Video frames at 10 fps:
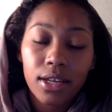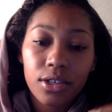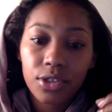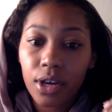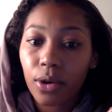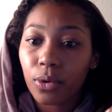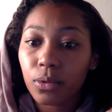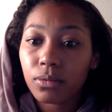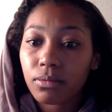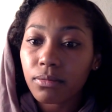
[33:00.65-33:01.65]
So
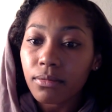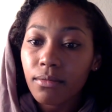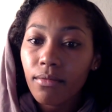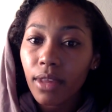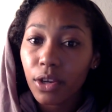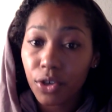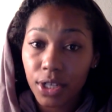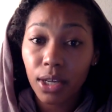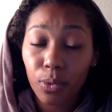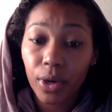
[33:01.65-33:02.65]
you're
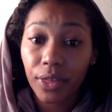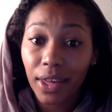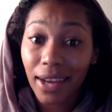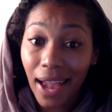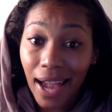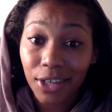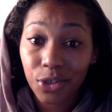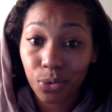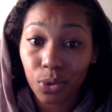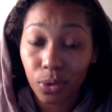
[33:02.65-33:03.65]
dealing with an
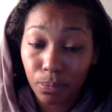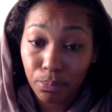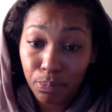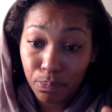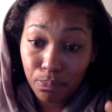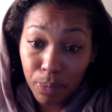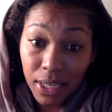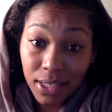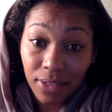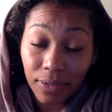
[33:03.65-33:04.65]
actual
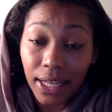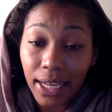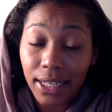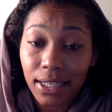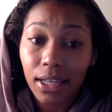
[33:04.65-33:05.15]
piece of land.